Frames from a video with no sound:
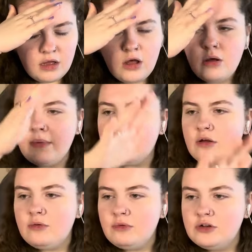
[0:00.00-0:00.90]
Oh my
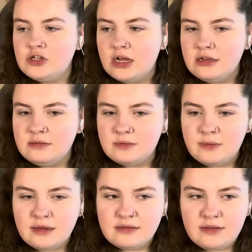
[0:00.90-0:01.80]
god, we're in Charlie's
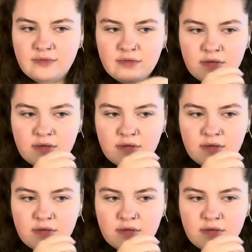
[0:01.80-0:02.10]
perspective.